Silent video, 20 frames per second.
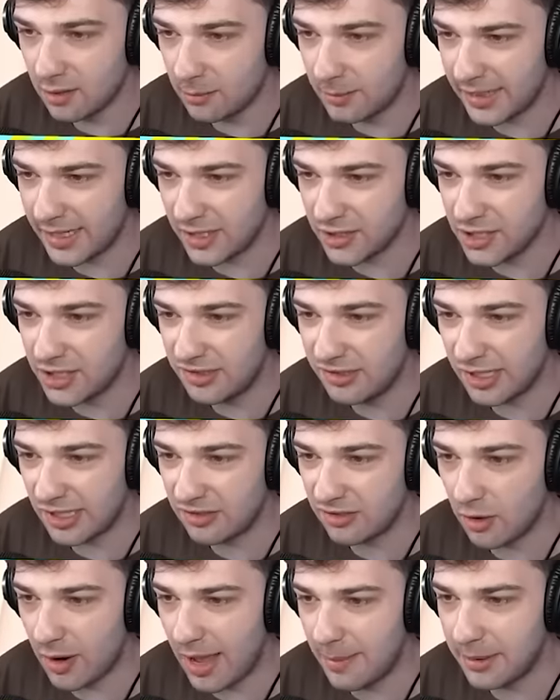Oh my gosh, she's
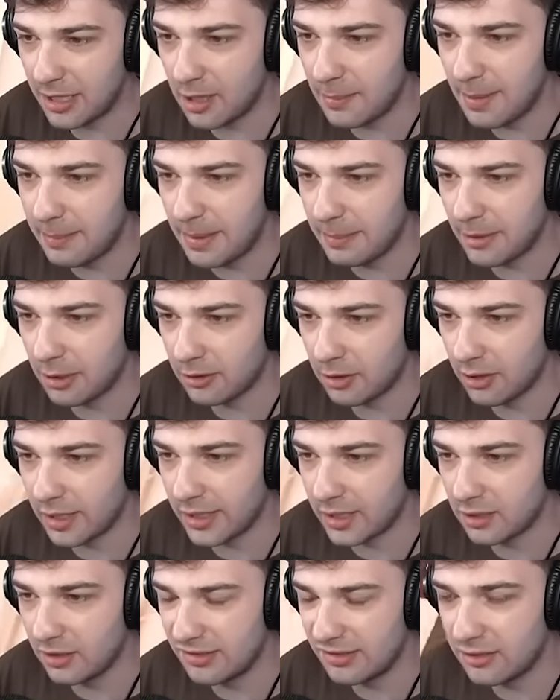like so happy. Come on, Baby Poke. All
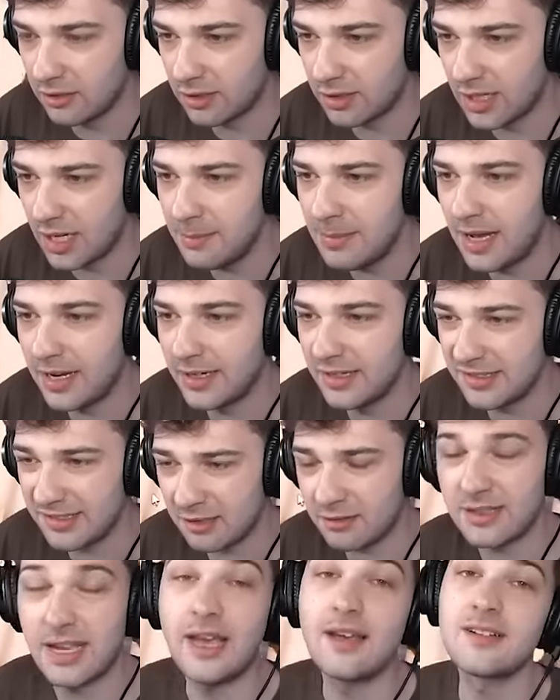right, close the door. Come on, it's
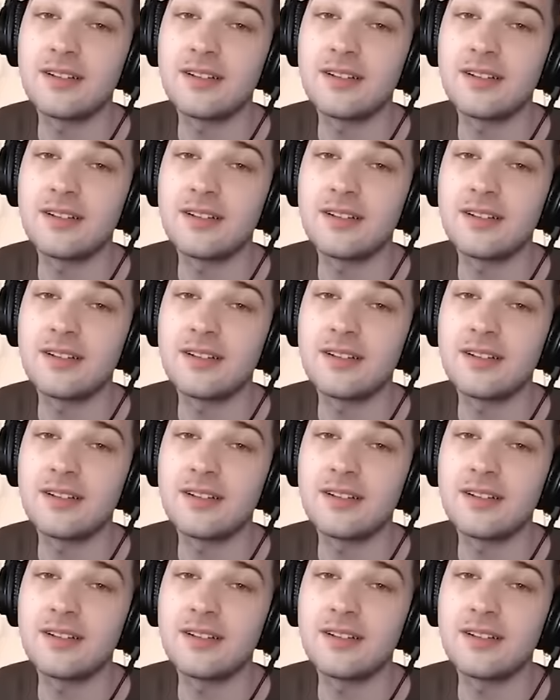okay.